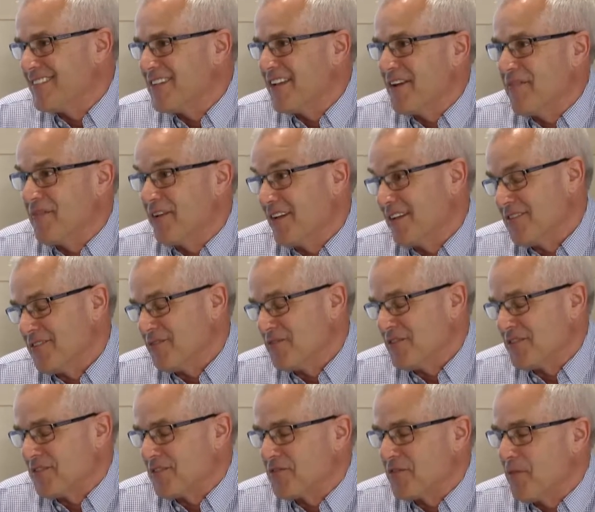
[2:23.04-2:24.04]
say, right, because
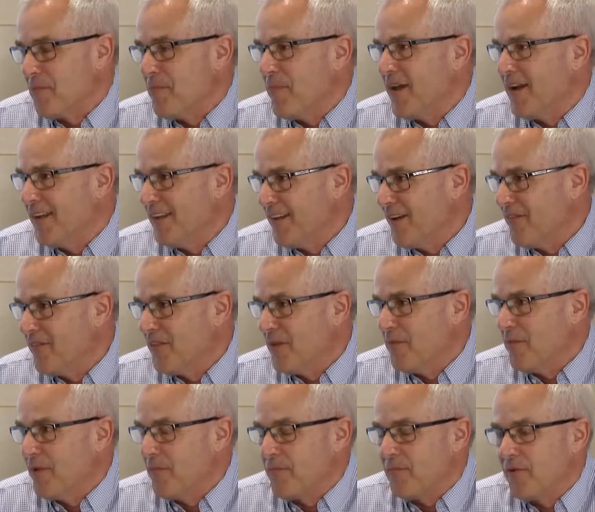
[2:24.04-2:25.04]
there's just so many of
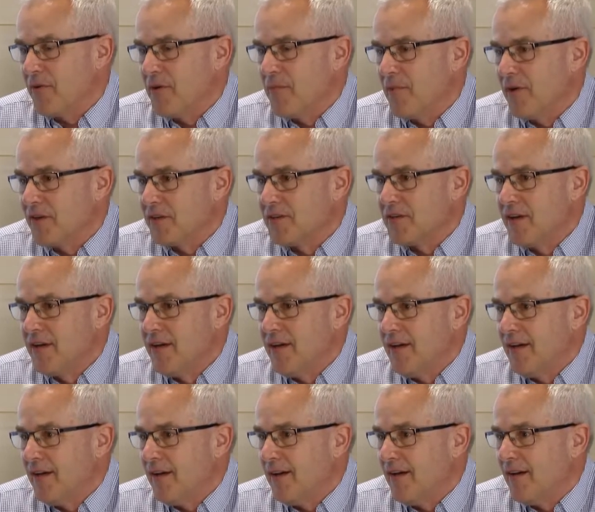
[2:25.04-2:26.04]
them, but pretty much
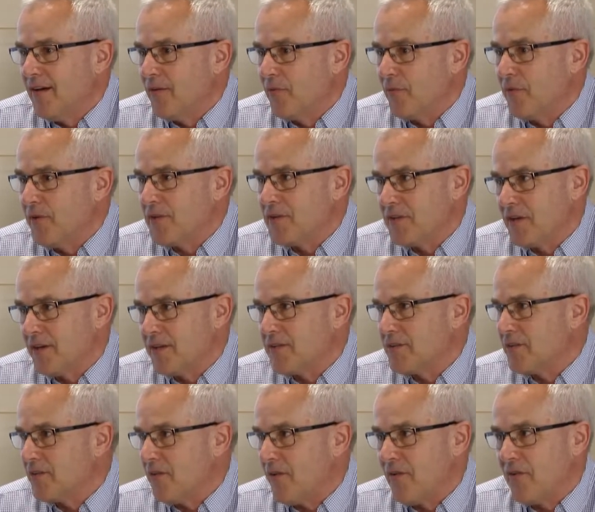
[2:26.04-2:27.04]
we
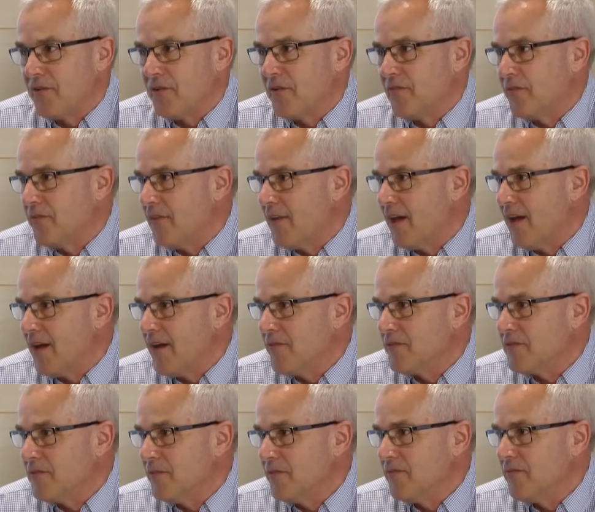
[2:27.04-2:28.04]
touch all different
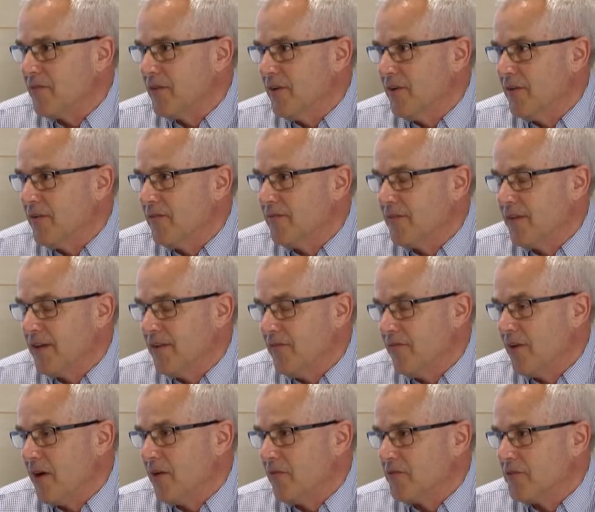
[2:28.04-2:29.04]
lives of, you know, that
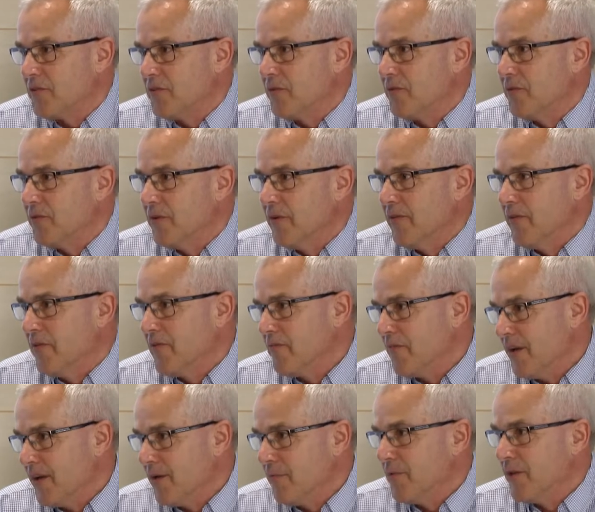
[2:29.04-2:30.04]
involve children and
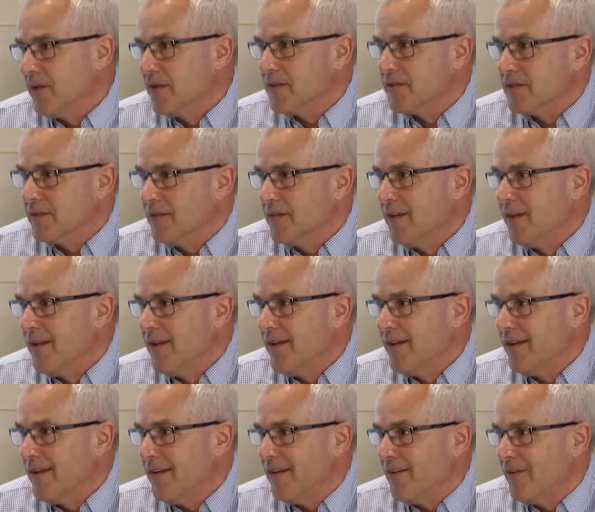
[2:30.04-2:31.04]
their families and
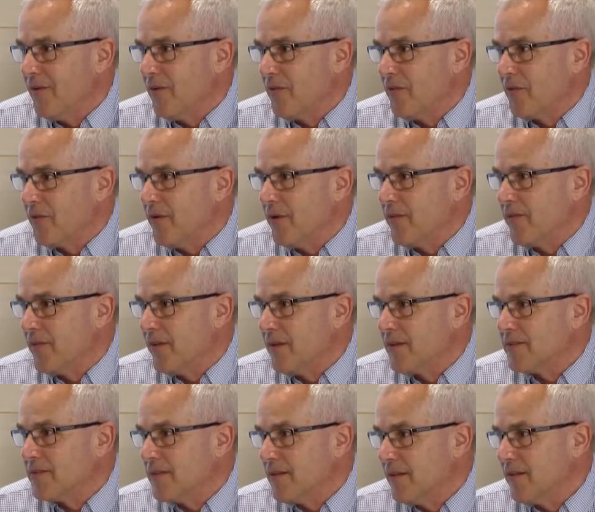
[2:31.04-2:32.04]
all the great
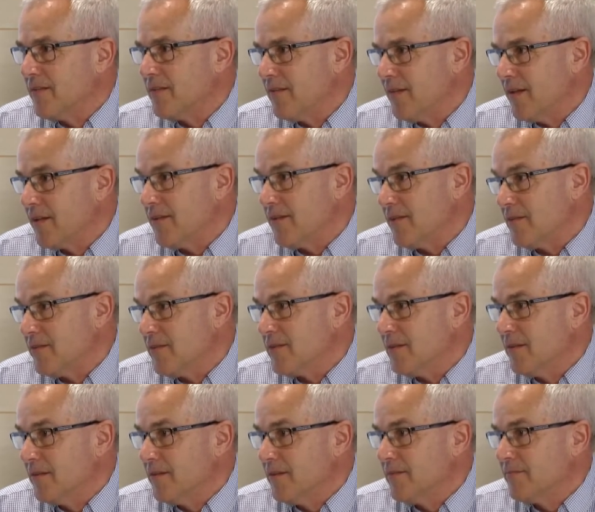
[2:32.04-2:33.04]
things that
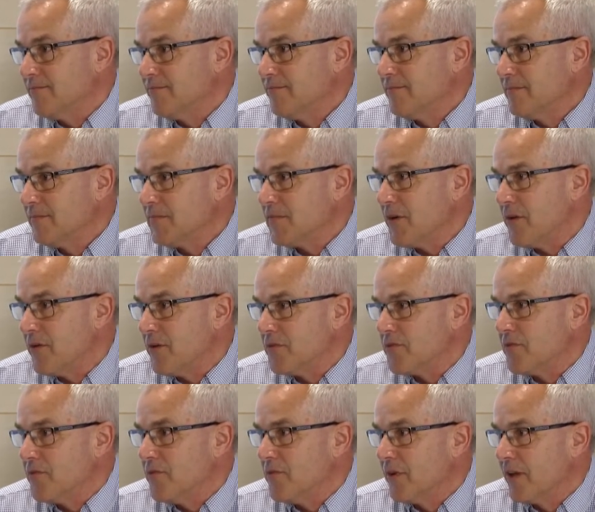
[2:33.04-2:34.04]
these
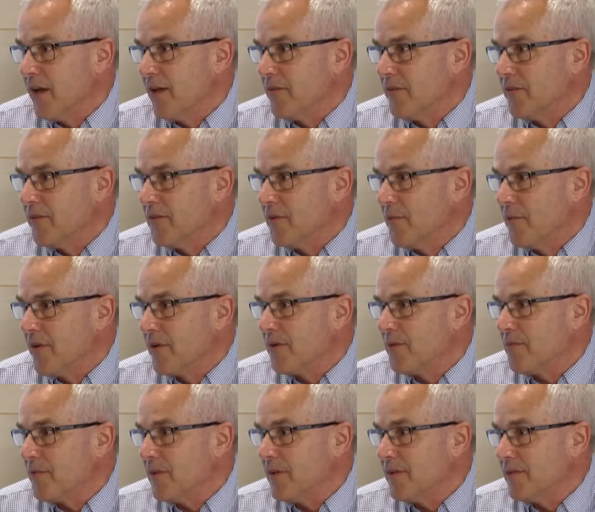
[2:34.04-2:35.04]
charities are doing out there in the
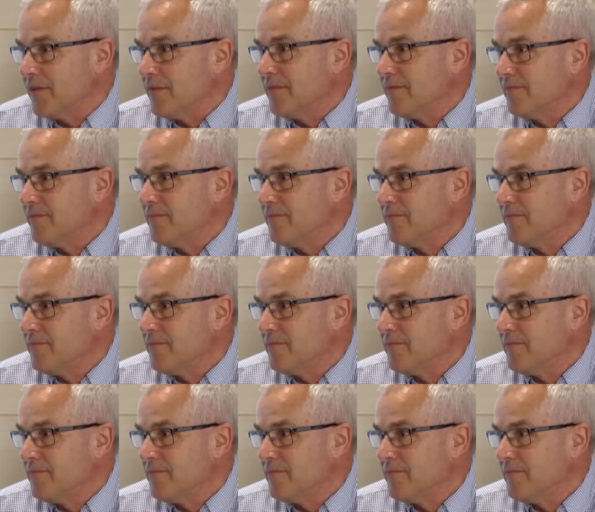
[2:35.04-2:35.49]
marketplace. Yeah, that's